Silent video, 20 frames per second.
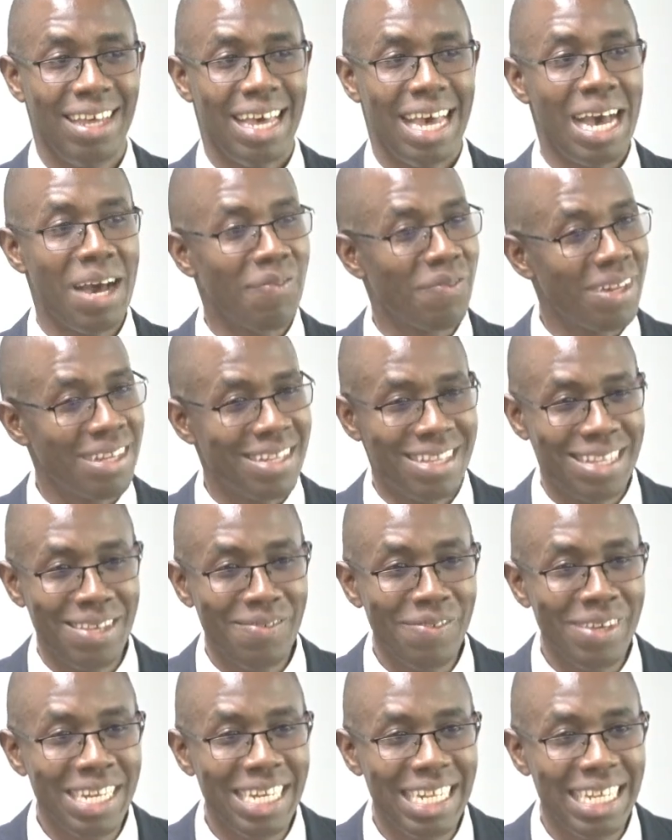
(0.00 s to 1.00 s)
after
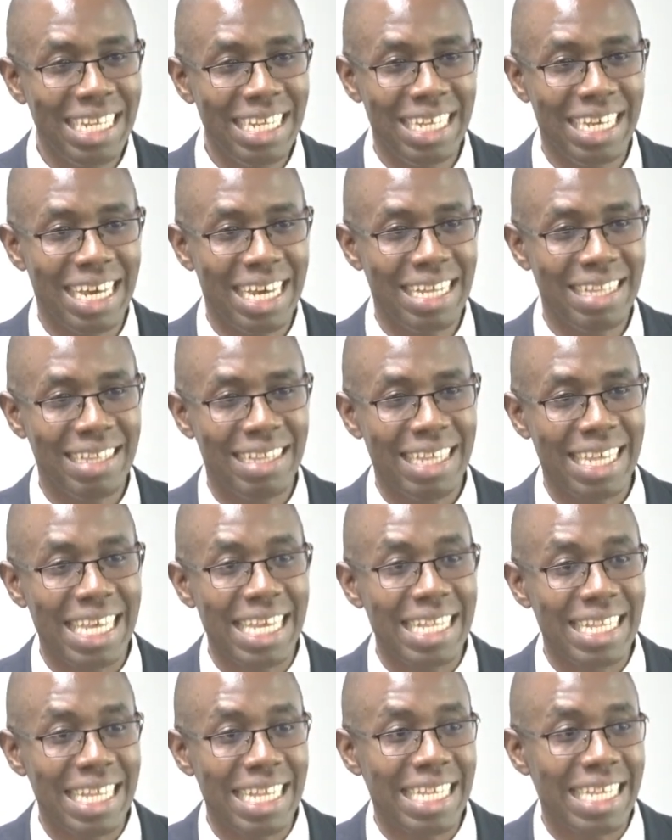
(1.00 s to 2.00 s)
70 years
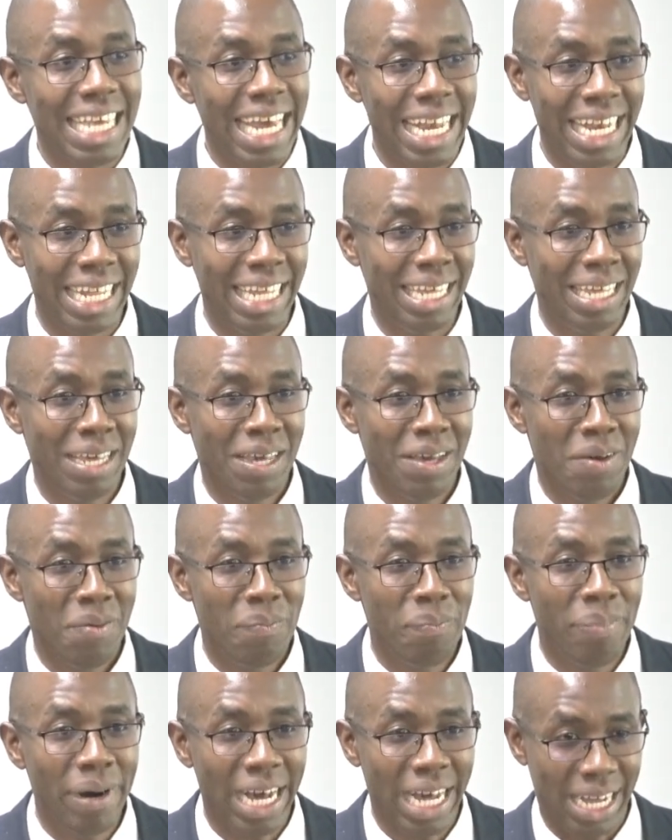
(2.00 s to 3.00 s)
is a journey
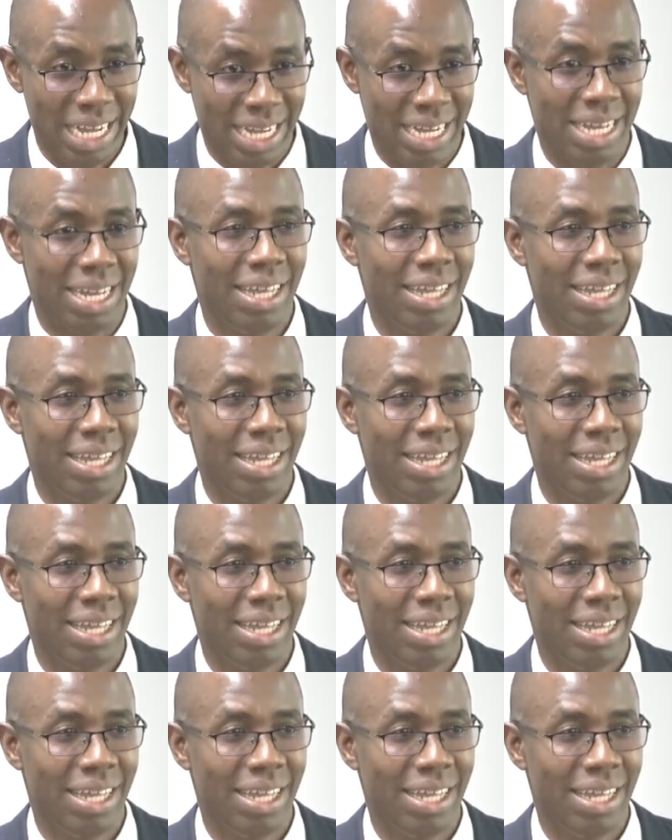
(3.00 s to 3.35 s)
back.